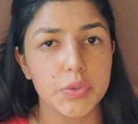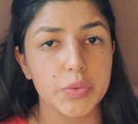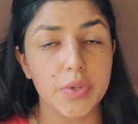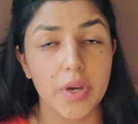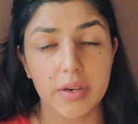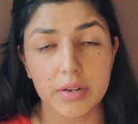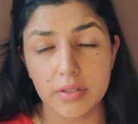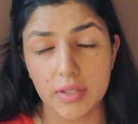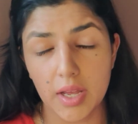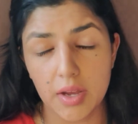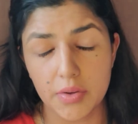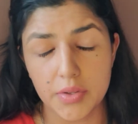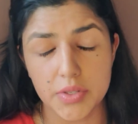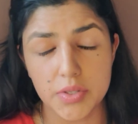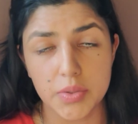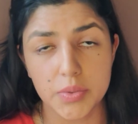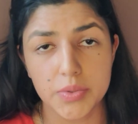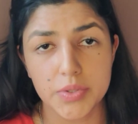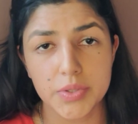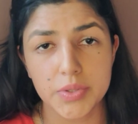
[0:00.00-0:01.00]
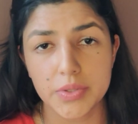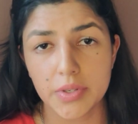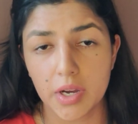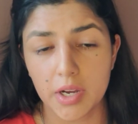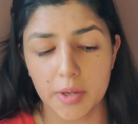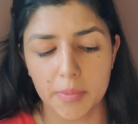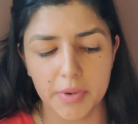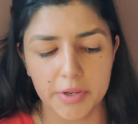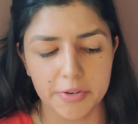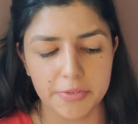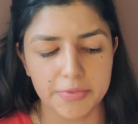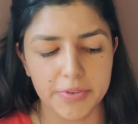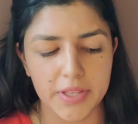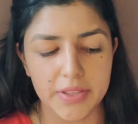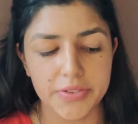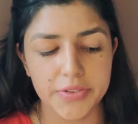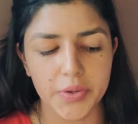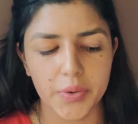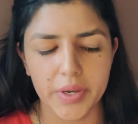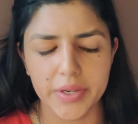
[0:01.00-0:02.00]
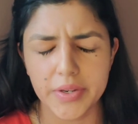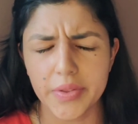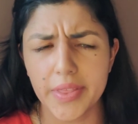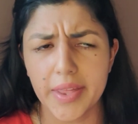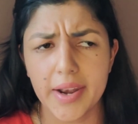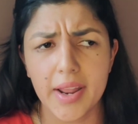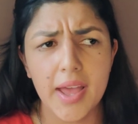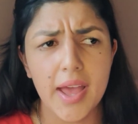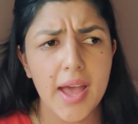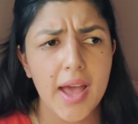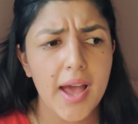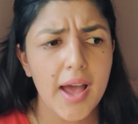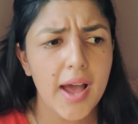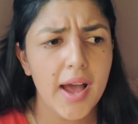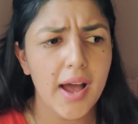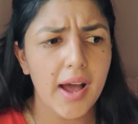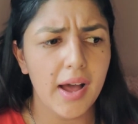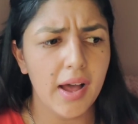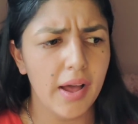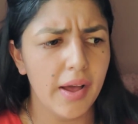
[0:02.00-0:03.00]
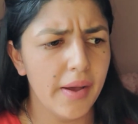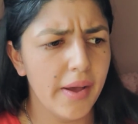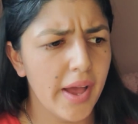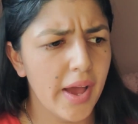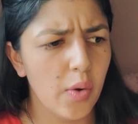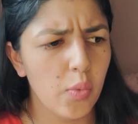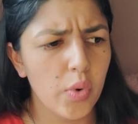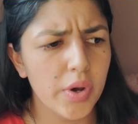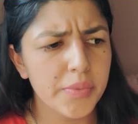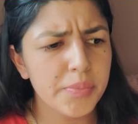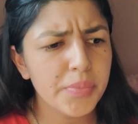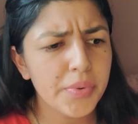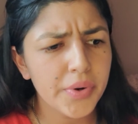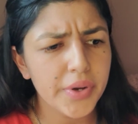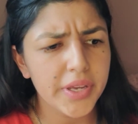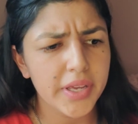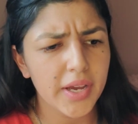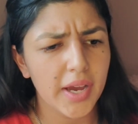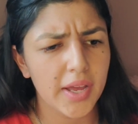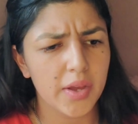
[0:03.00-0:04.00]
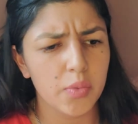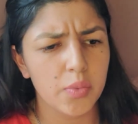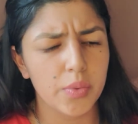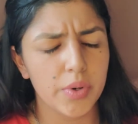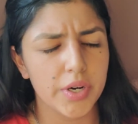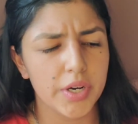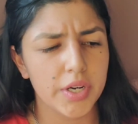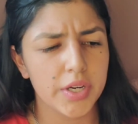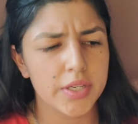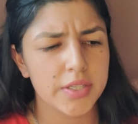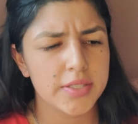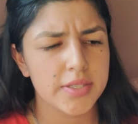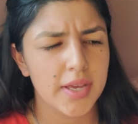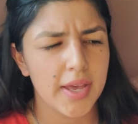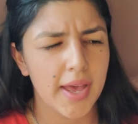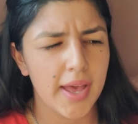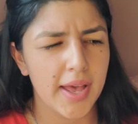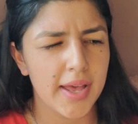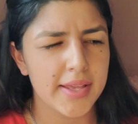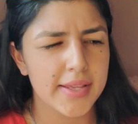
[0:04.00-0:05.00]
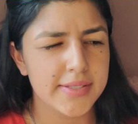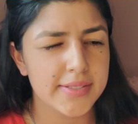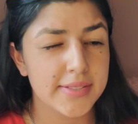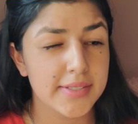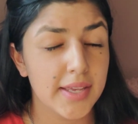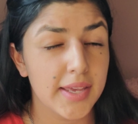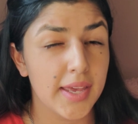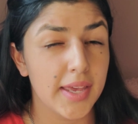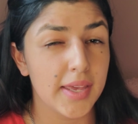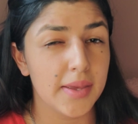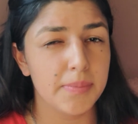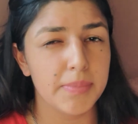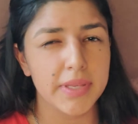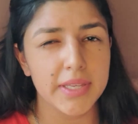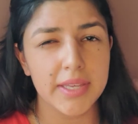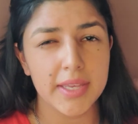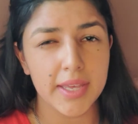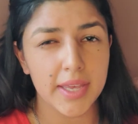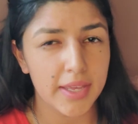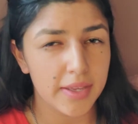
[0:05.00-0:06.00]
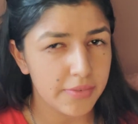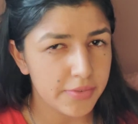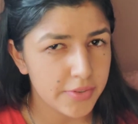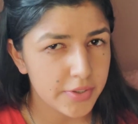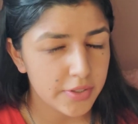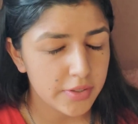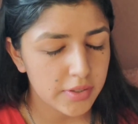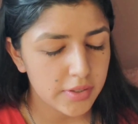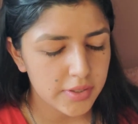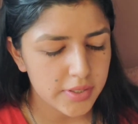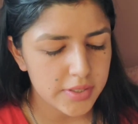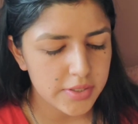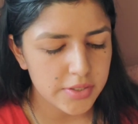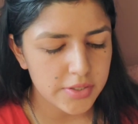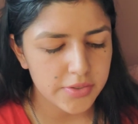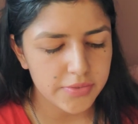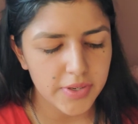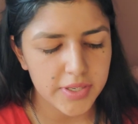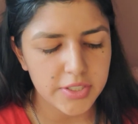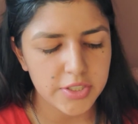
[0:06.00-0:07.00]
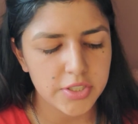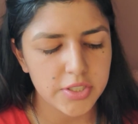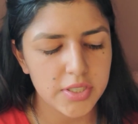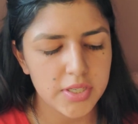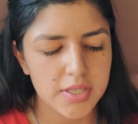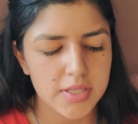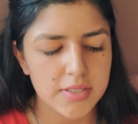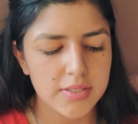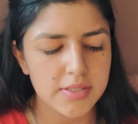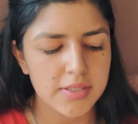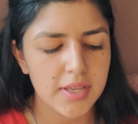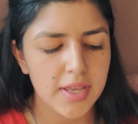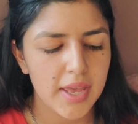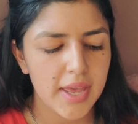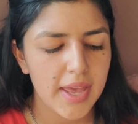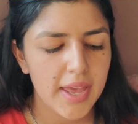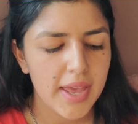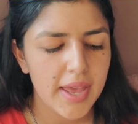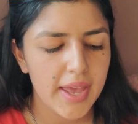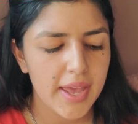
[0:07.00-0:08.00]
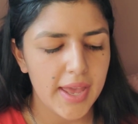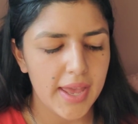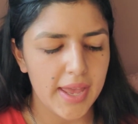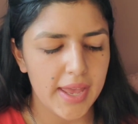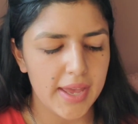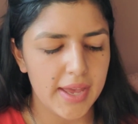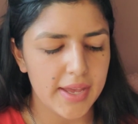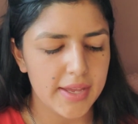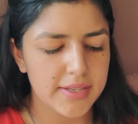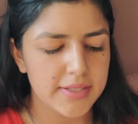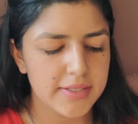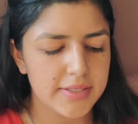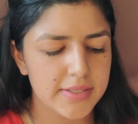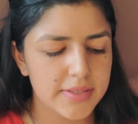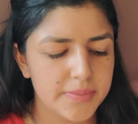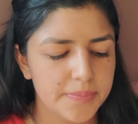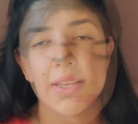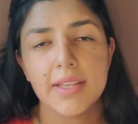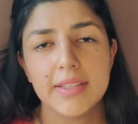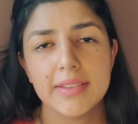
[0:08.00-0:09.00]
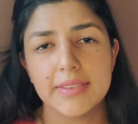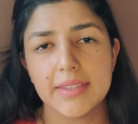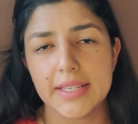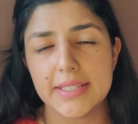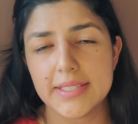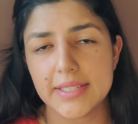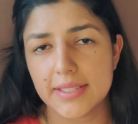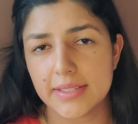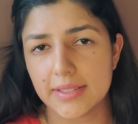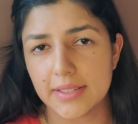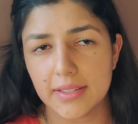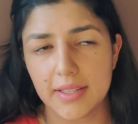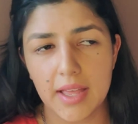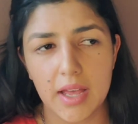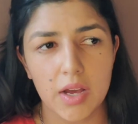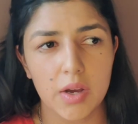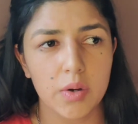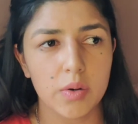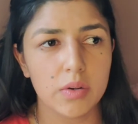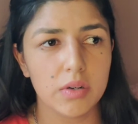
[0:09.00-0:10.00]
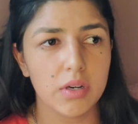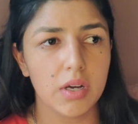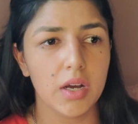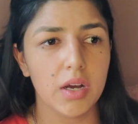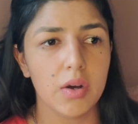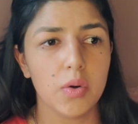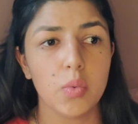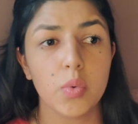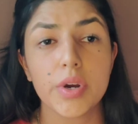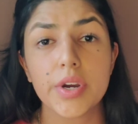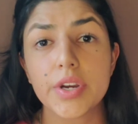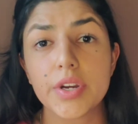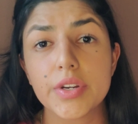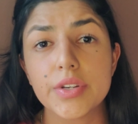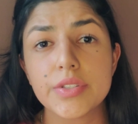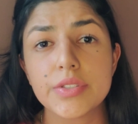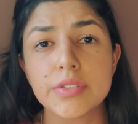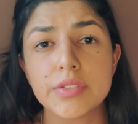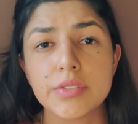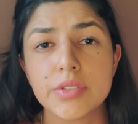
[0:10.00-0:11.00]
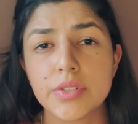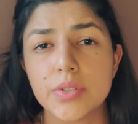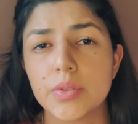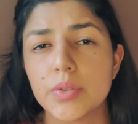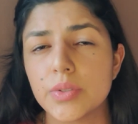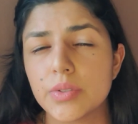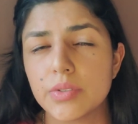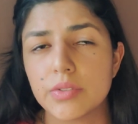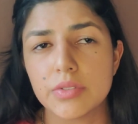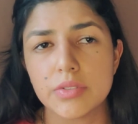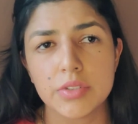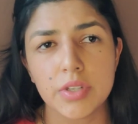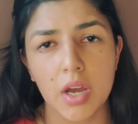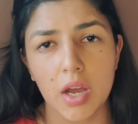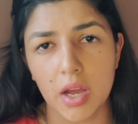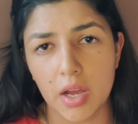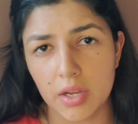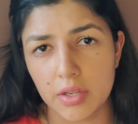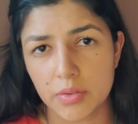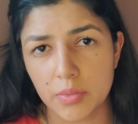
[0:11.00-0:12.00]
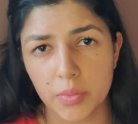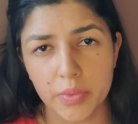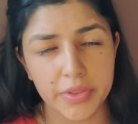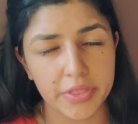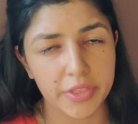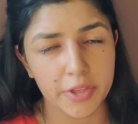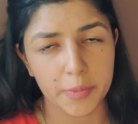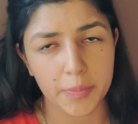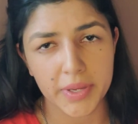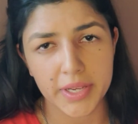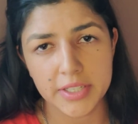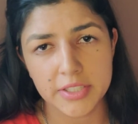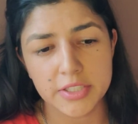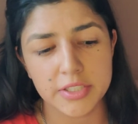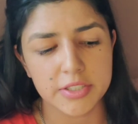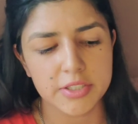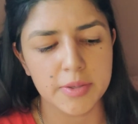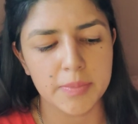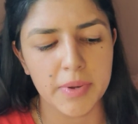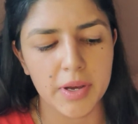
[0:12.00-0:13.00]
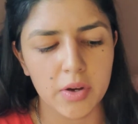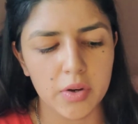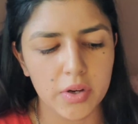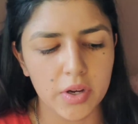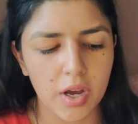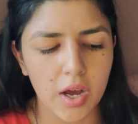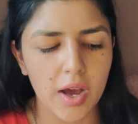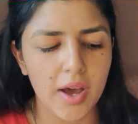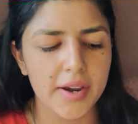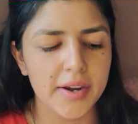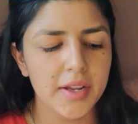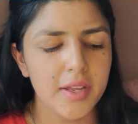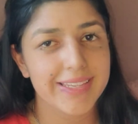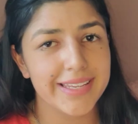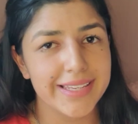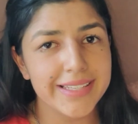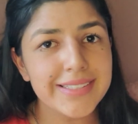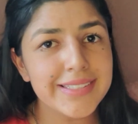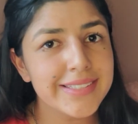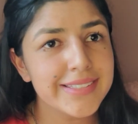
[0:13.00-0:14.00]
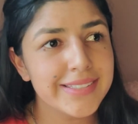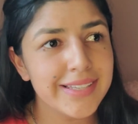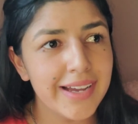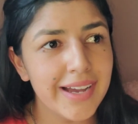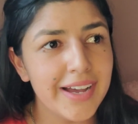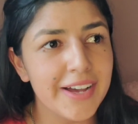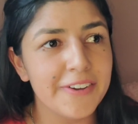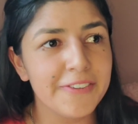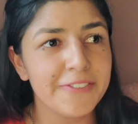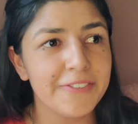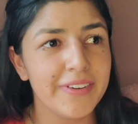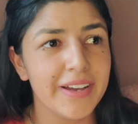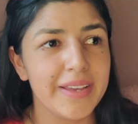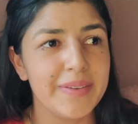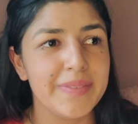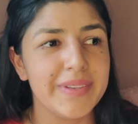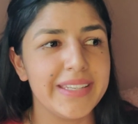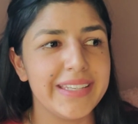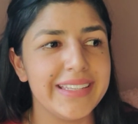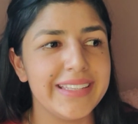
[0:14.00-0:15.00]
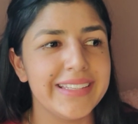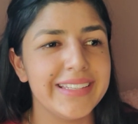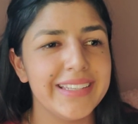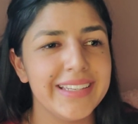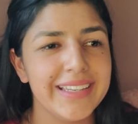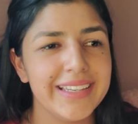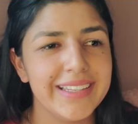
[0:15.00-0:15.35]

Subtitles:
not allow you to talk about your faith. So I know that at one point I worked as a behavioral interventionist, and they didn't allow workers to talk with their patients about God. It's tough. I mean,